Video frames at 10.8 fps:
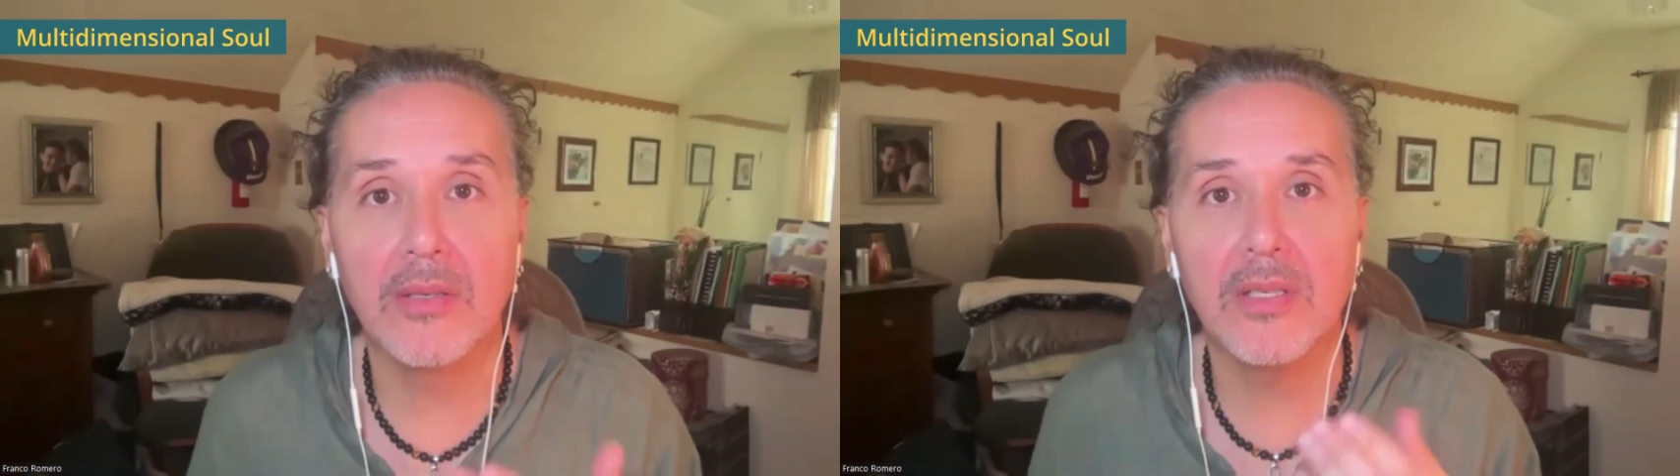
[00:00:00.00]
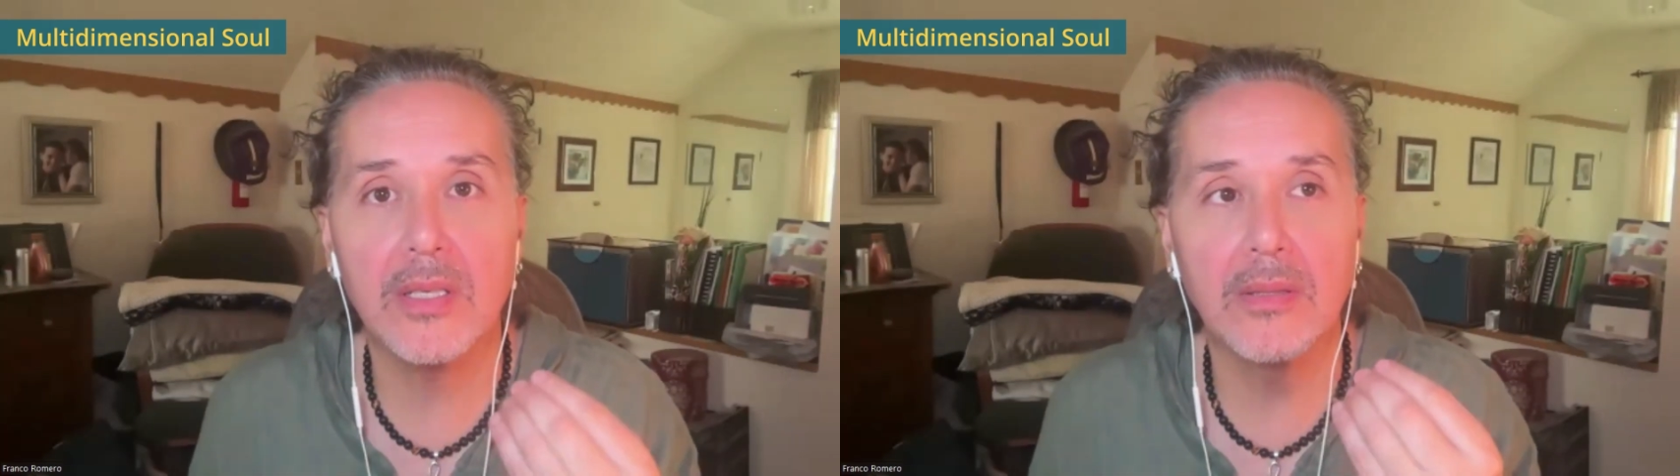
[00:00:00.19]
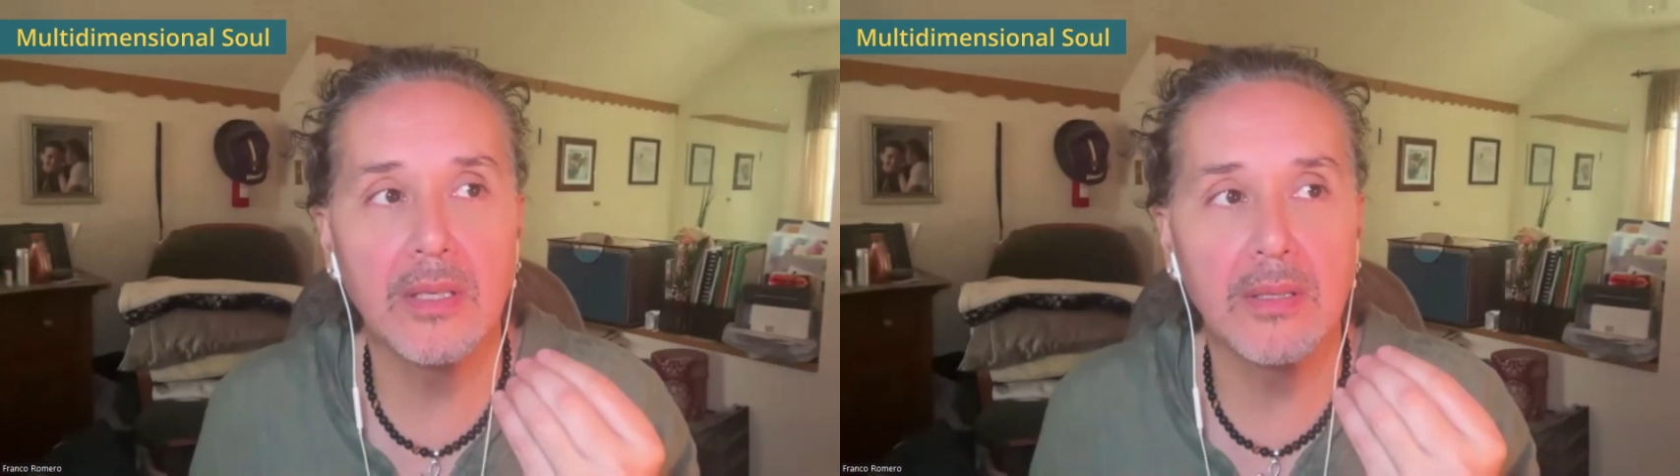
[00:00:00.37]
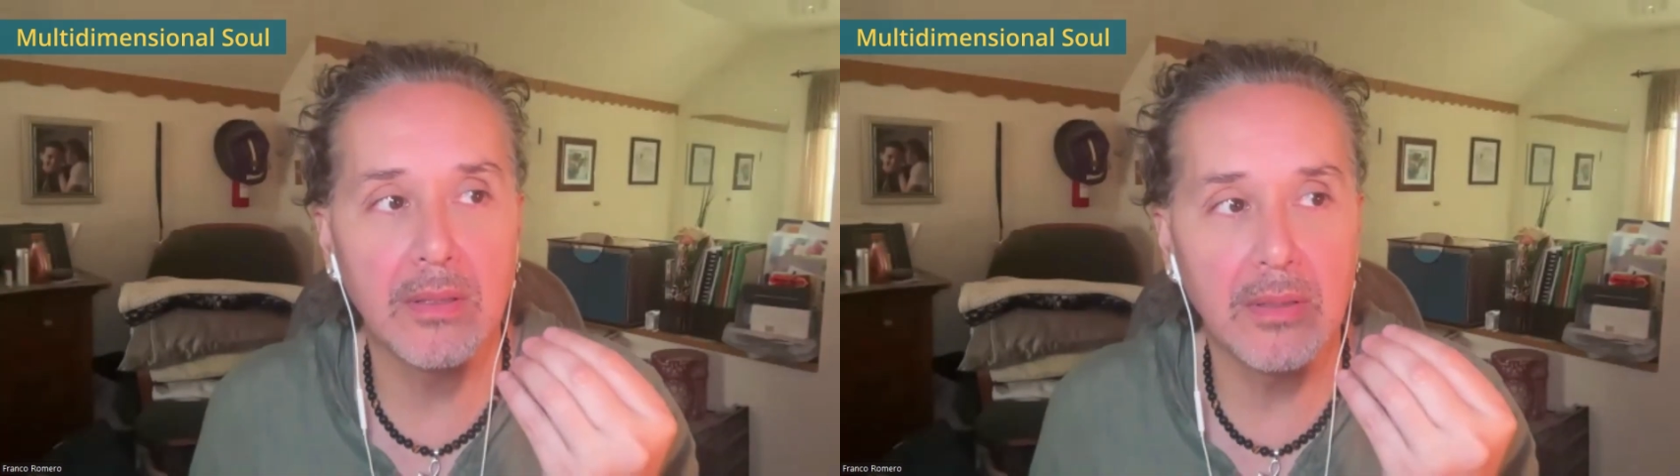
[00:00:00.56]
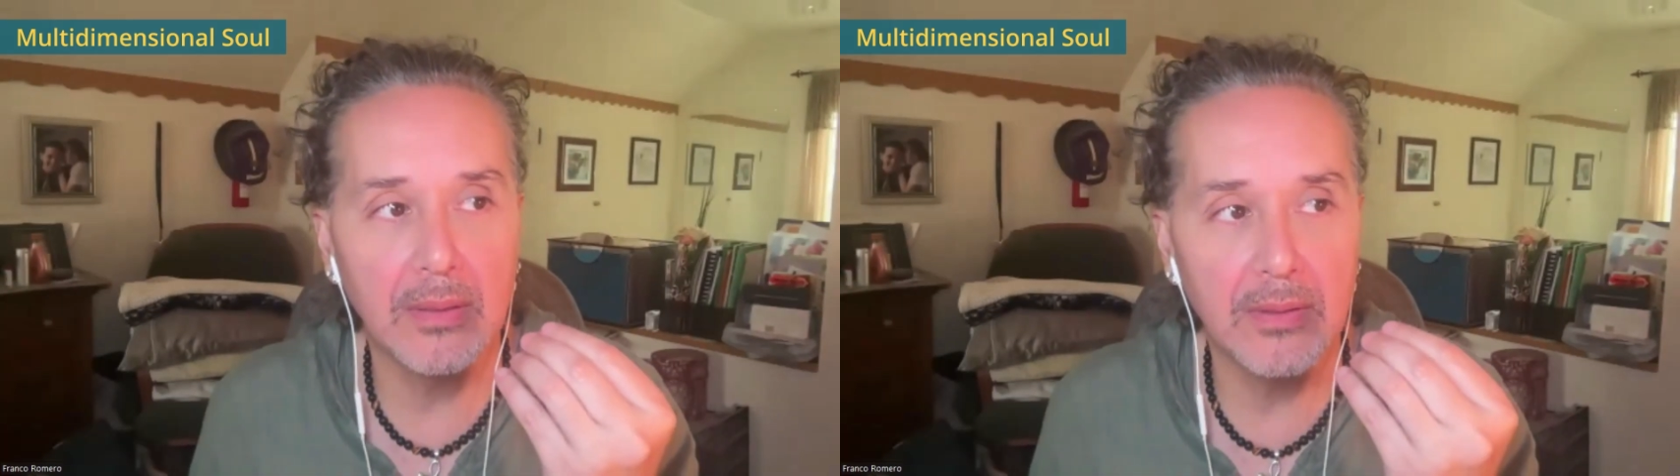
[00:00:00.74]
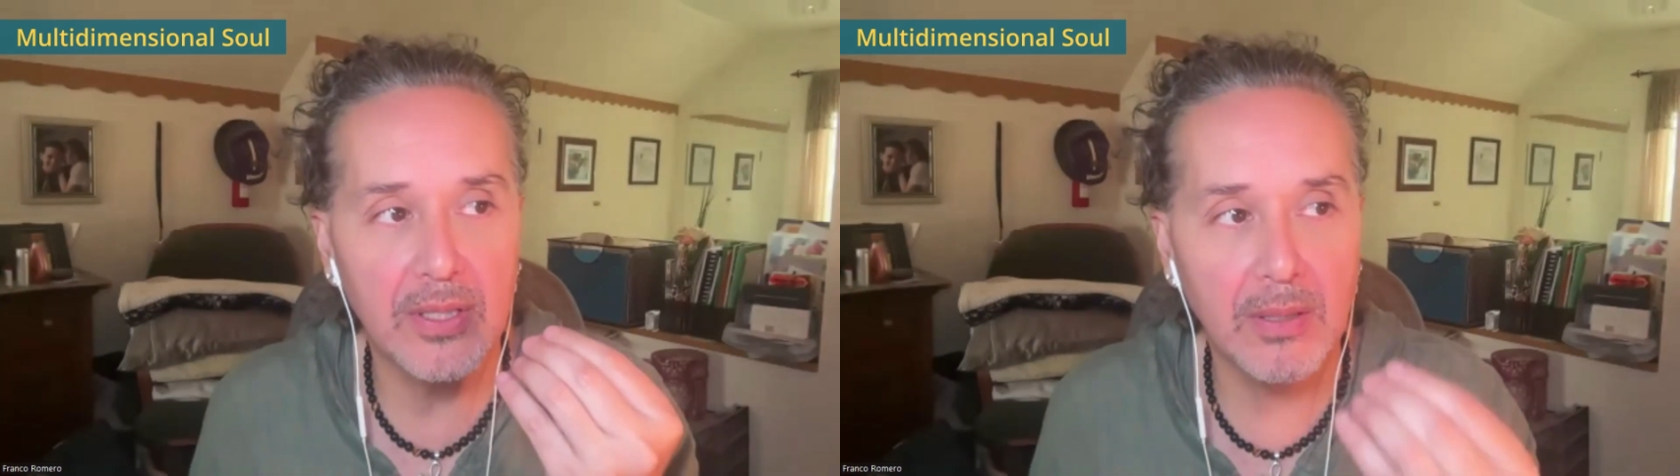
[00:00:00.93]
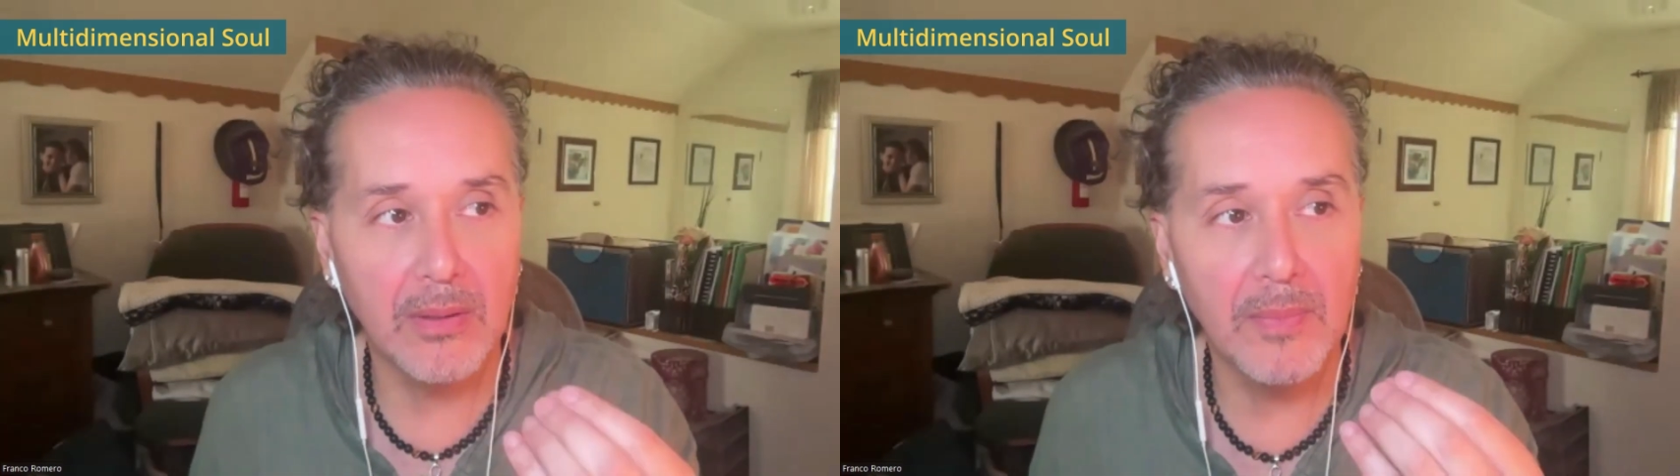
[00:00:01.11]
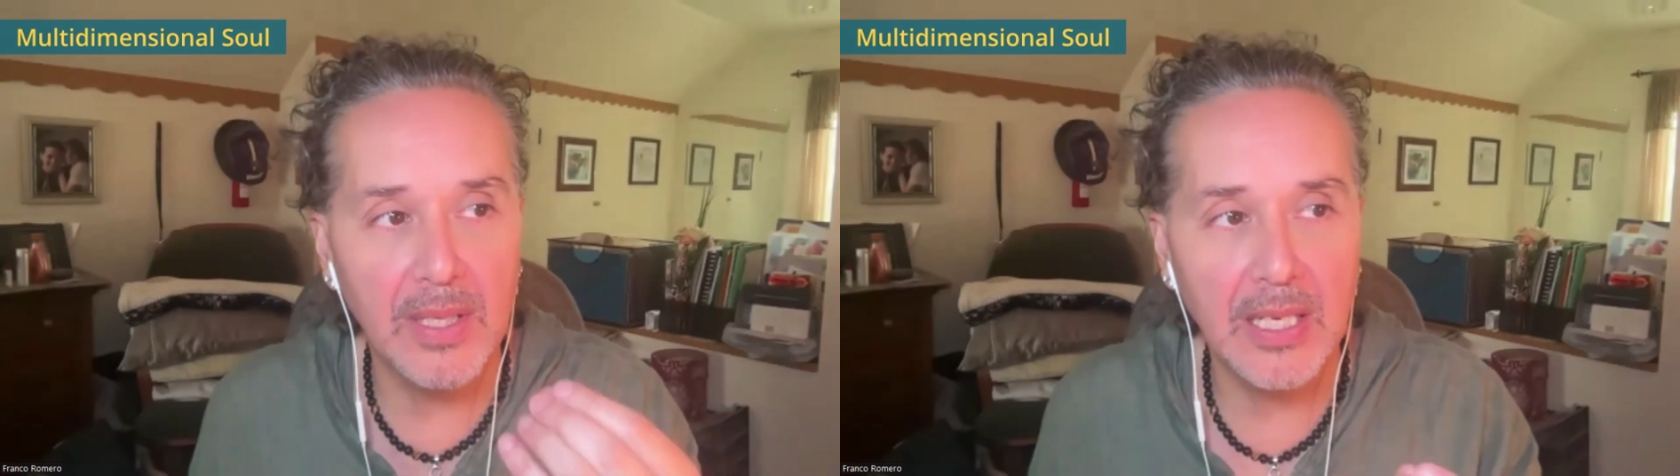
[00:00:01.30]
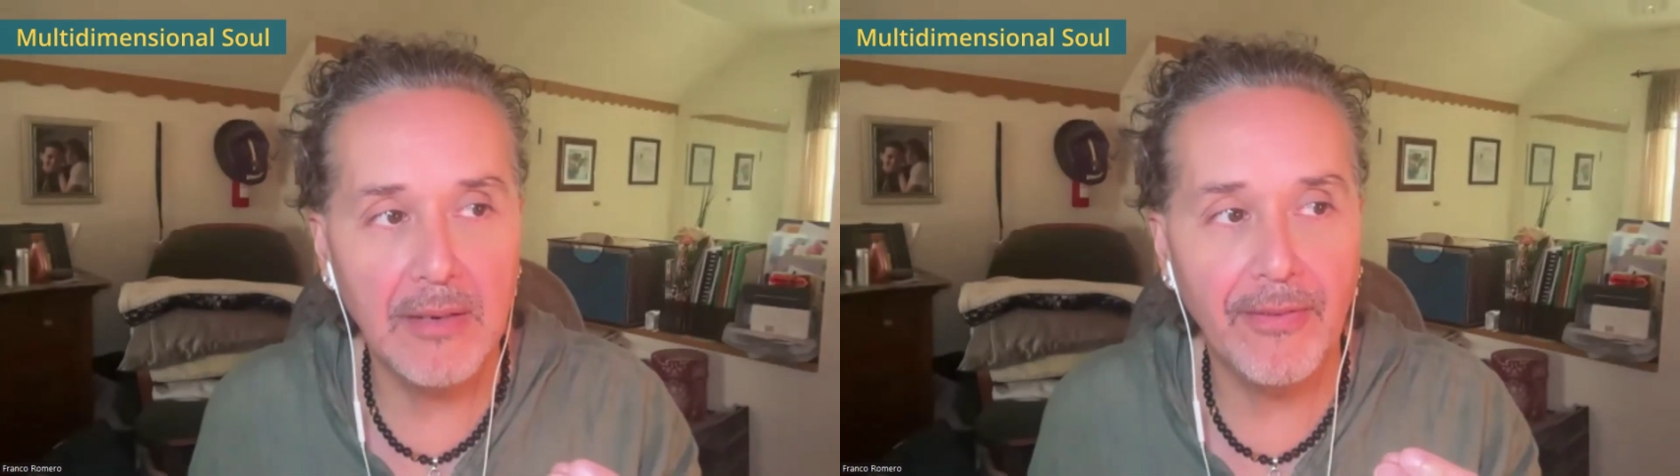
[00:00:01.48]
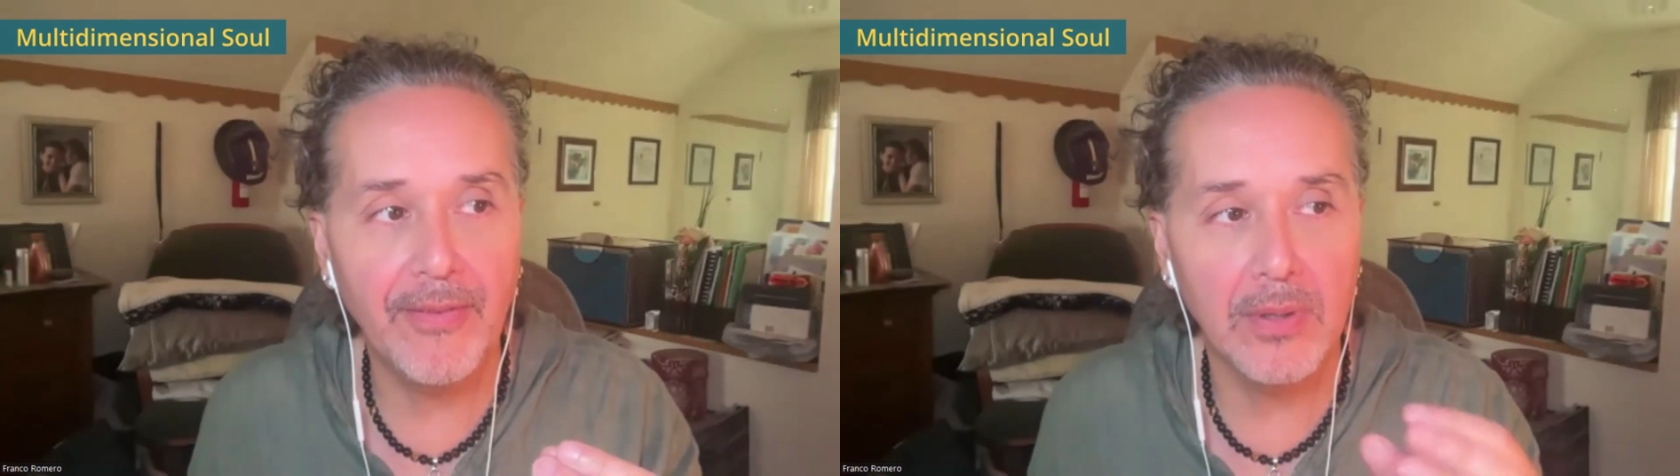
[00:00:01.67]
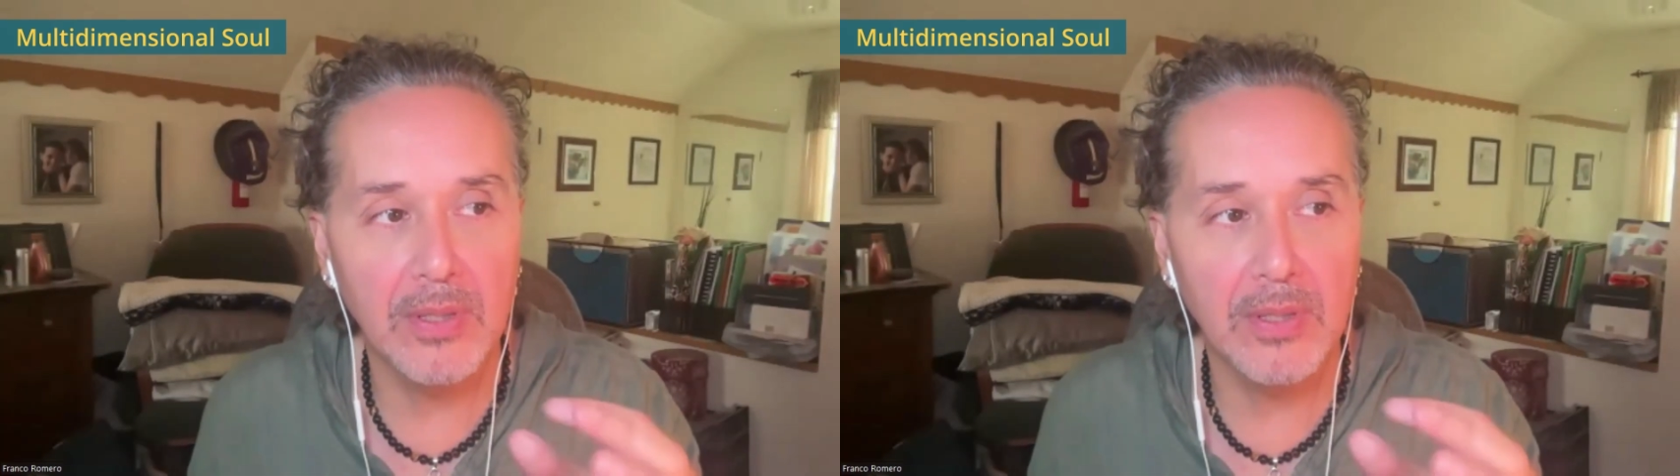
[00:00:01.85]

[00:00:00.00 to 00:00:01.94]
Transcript: they're so meaningful